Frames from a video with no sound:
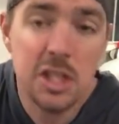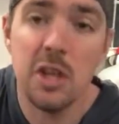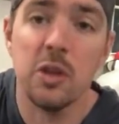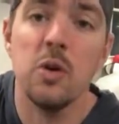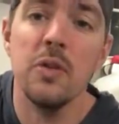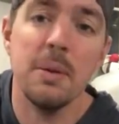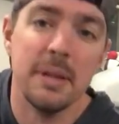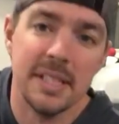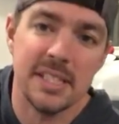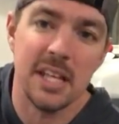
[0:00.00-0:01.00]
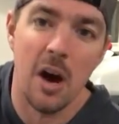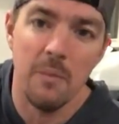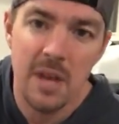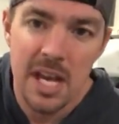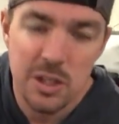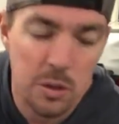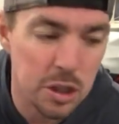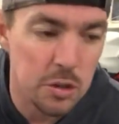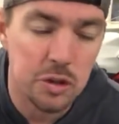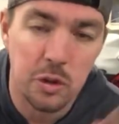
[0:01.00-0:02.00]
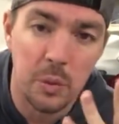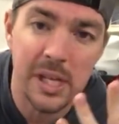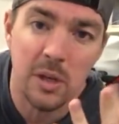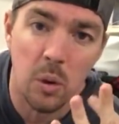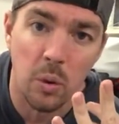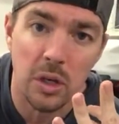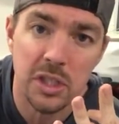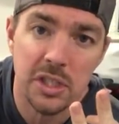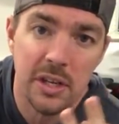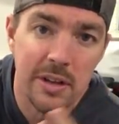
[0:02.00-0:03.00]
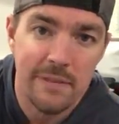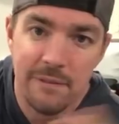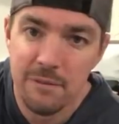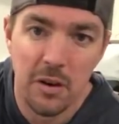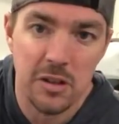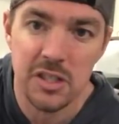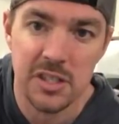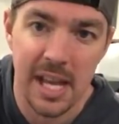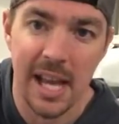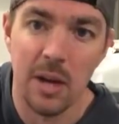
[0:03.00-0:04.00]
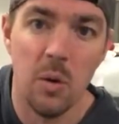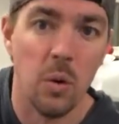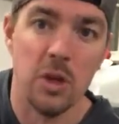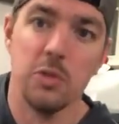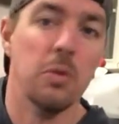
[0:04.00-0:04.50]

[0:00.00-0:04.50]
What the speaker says: So the cool thing about this song, it's going to use three chords, verses and chorus.